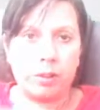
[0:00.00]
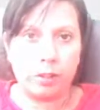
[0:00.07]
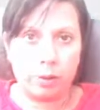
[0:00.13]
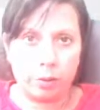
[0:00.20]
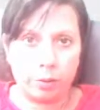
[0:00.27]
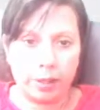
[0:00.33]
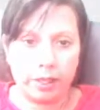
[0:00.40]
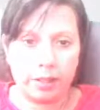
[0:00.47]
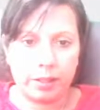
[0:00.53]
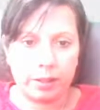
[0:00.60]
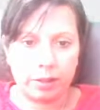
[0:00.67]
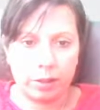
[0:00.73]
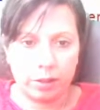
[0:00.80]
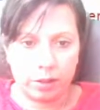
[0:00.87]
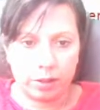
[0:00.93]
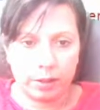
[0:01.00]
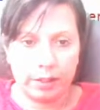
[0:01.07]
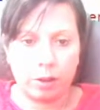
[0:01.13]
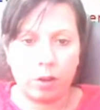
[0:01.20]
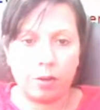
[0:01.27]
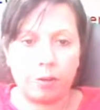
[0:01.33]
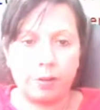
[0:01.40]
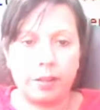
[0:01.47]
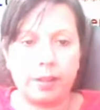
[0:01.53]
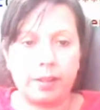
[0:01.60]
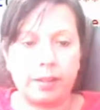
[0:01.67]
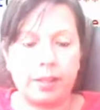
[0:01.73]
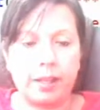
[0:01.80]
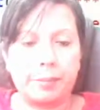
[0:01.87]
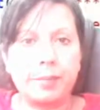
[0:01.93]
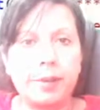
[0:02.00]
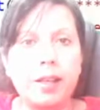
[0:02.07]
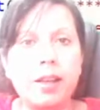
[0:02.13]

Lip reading: that you're writing, so you just click off it like that.